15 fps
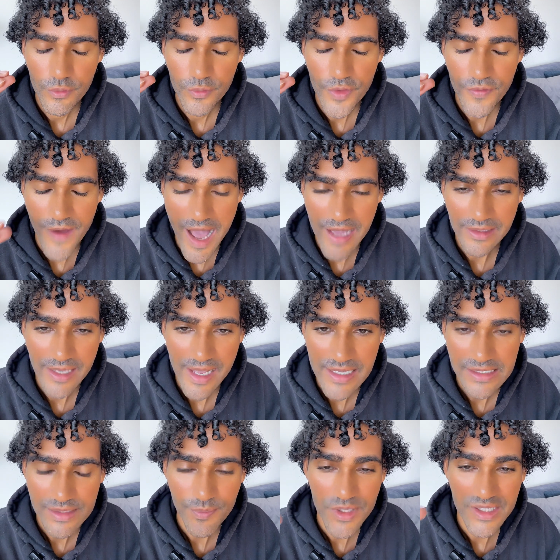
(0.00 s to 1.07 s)

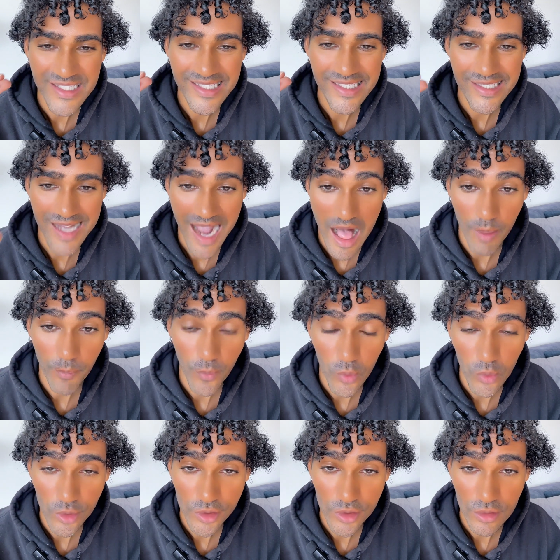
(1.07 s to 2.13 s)
Revitalized Me Scalp
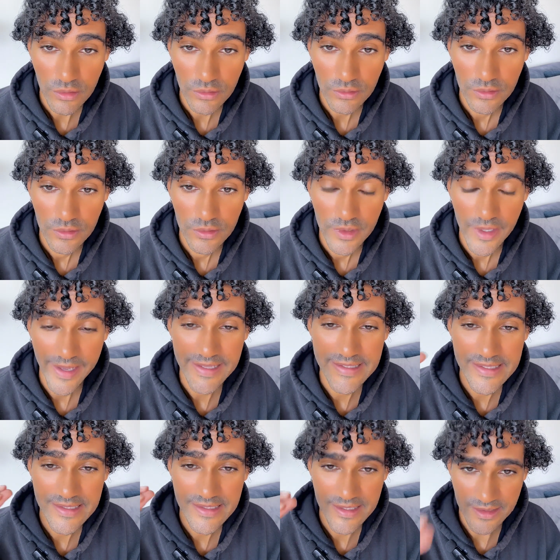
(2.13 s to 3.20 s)
Oil.
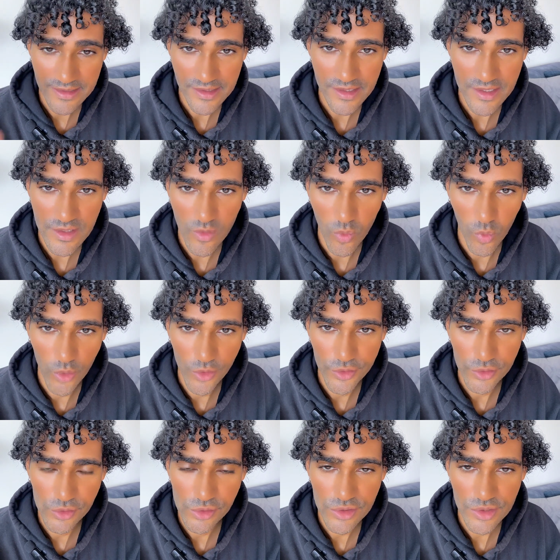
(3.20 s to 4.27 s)
It's 16
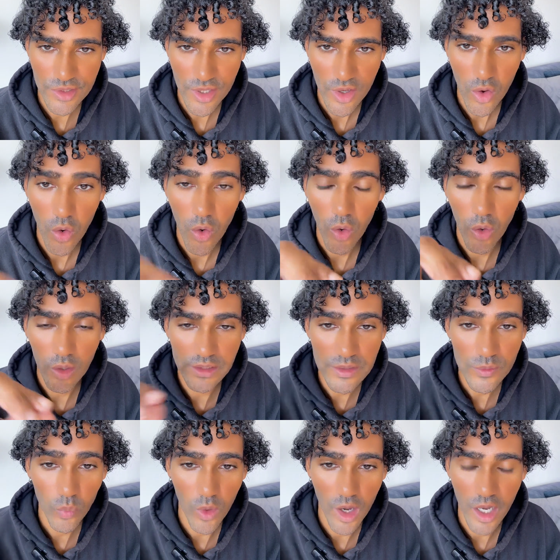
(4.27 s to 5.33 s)
oils all
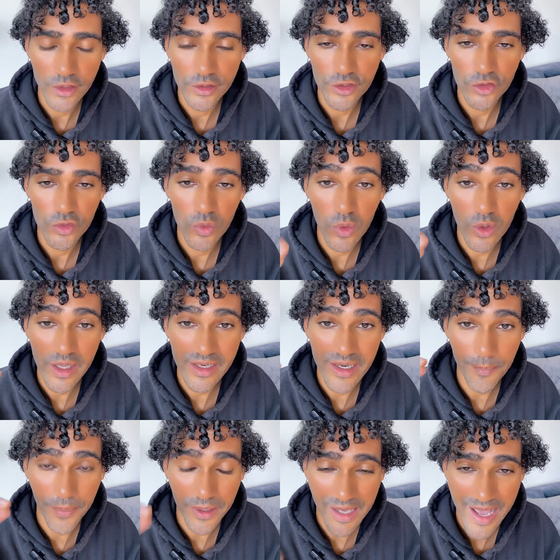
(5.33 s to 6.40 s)
in one. You can
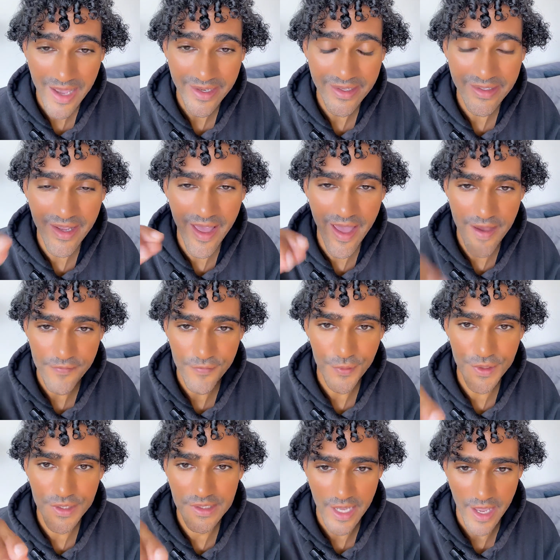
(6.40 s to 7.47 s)
apply it
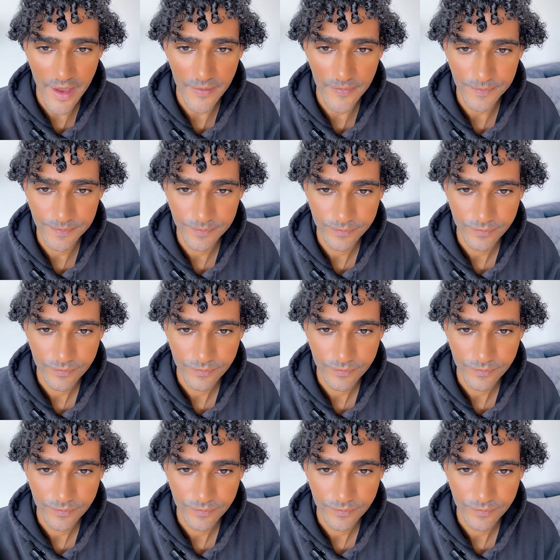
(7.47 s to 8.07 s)
every day.